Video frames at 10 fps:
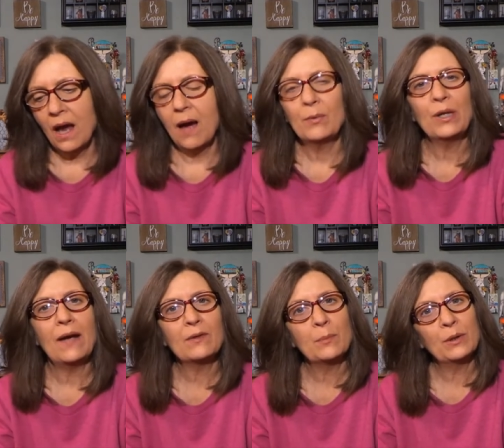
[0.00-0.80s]
I'm going to
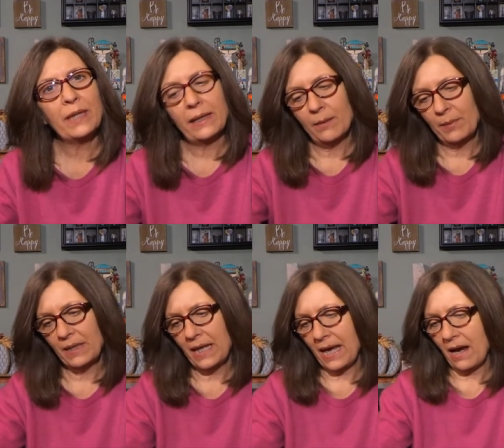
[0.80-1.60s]
have to put that up at
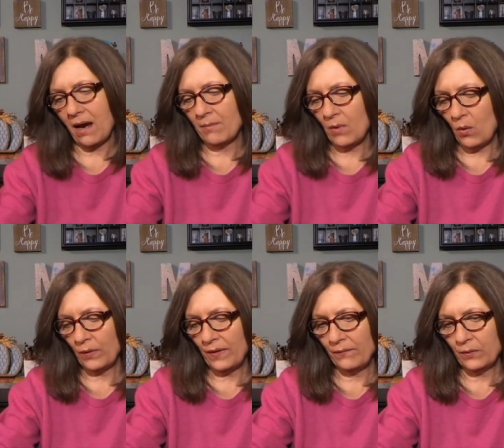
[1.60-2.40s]
the um,
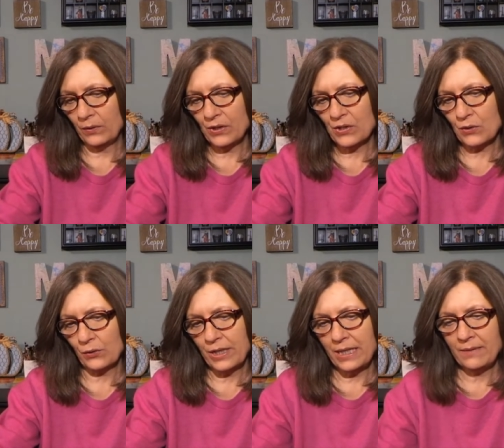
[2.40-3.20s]
on the on the
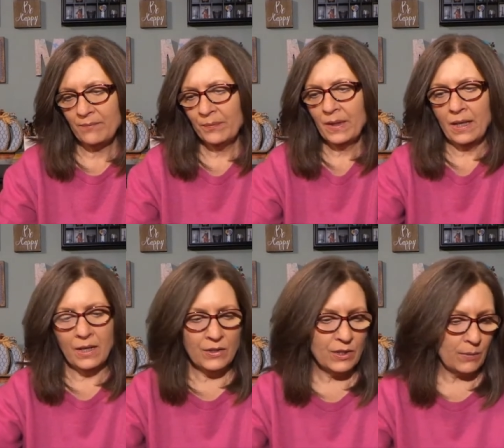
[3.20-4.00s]
screen.
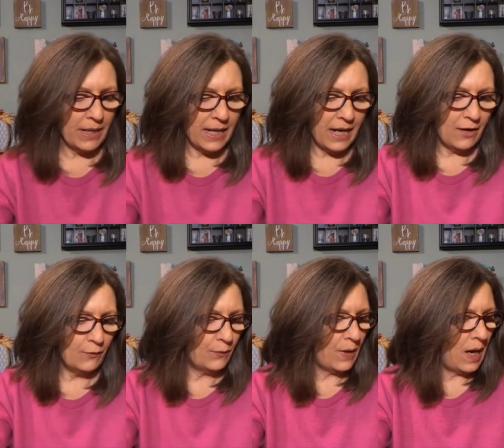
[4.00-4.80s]
So I
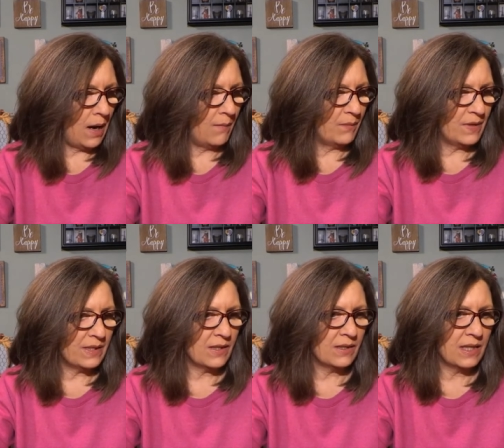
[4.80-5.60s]
have, um,
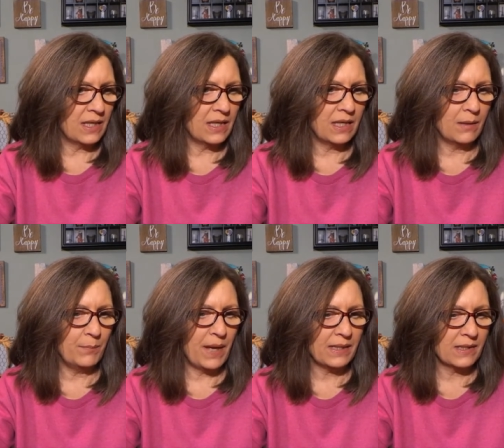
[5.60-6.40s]
this is the
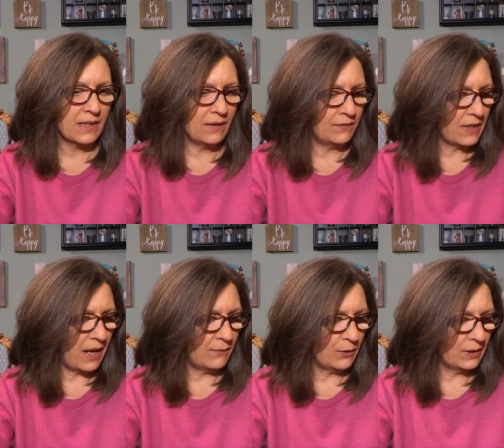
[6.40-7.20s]
best gift
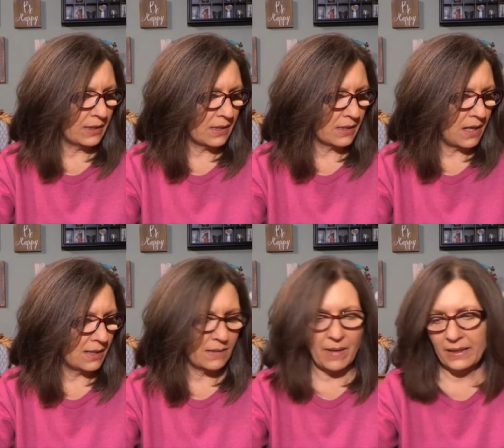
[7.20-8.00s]
ever, and this is
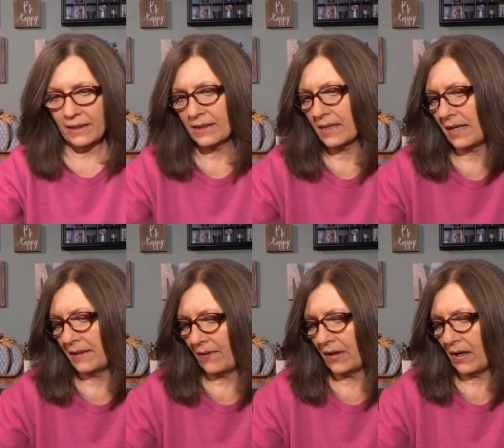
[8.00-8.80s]
cosmetics, and
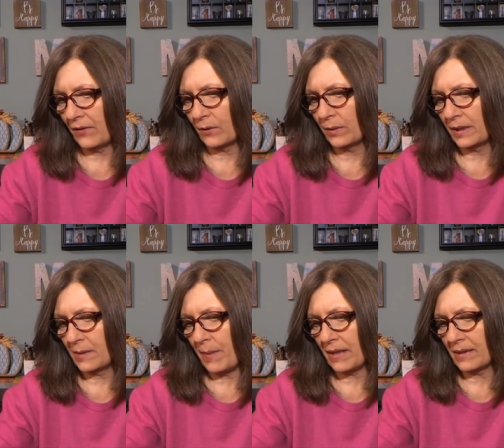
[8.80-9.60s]
then the other one is
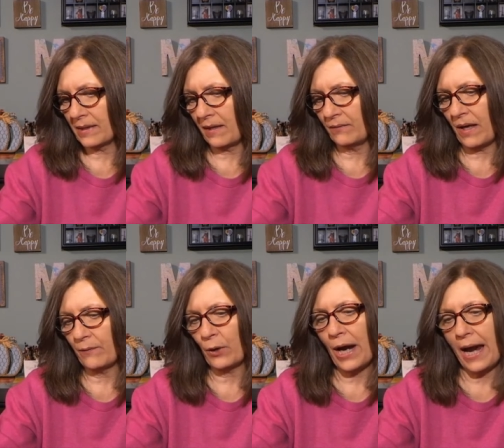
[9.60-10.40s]
best gift
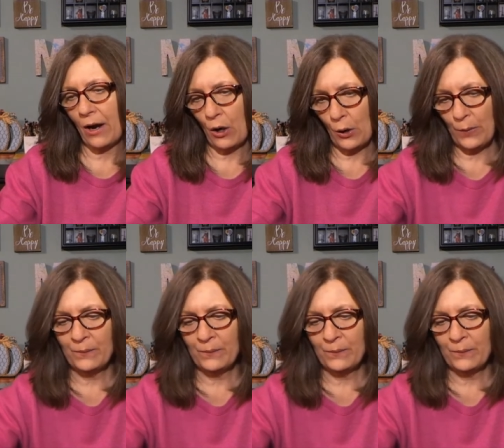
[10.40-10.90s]
ever hair.